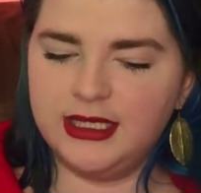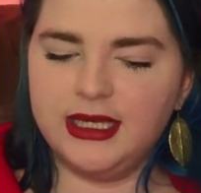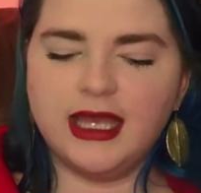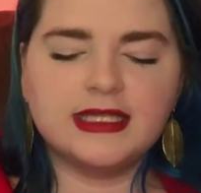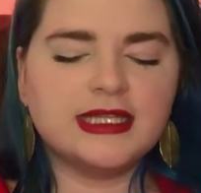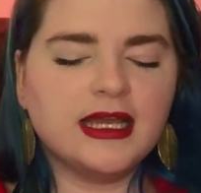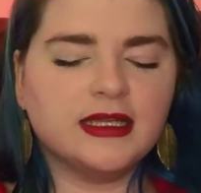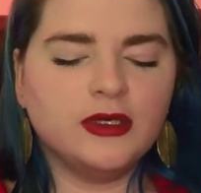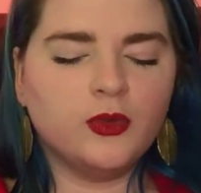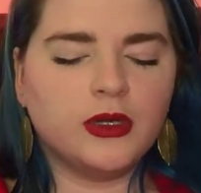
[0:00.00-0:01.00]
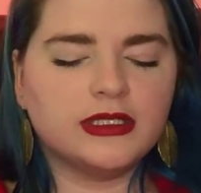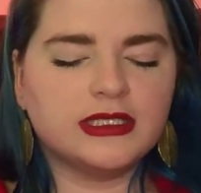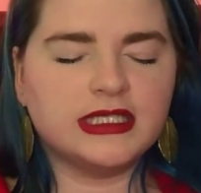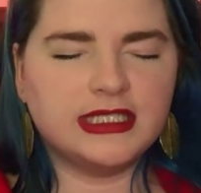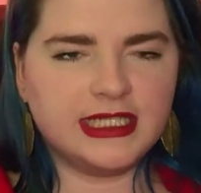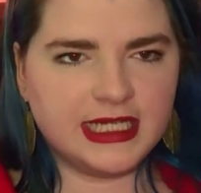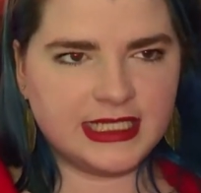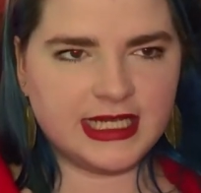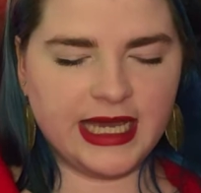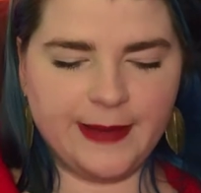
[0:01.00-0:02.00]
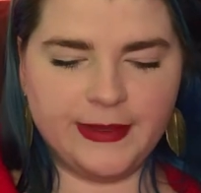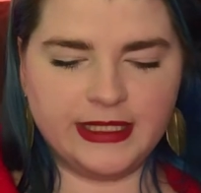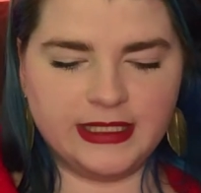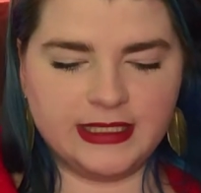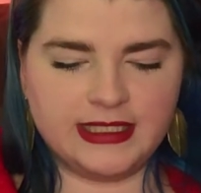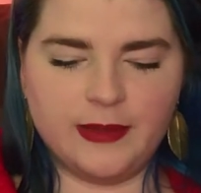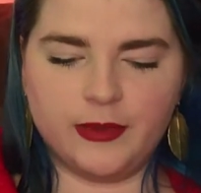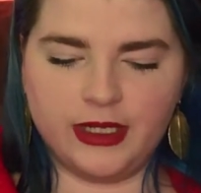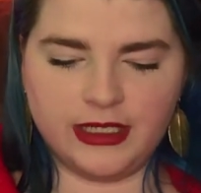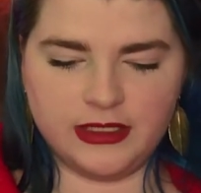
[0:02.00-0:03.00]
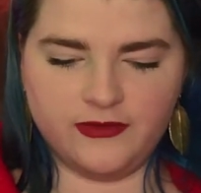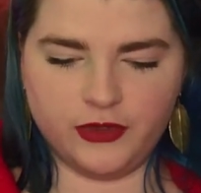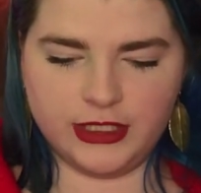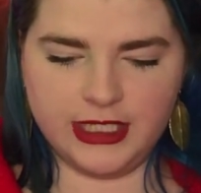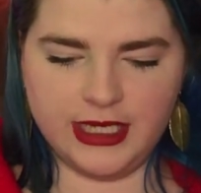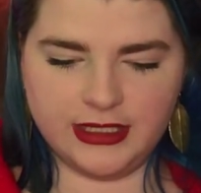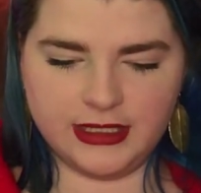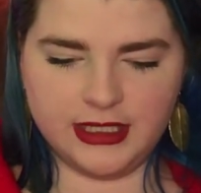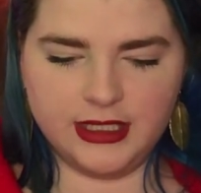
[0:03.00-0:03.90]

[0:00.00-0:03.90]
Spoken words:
"Exactly what did happen in December 1948?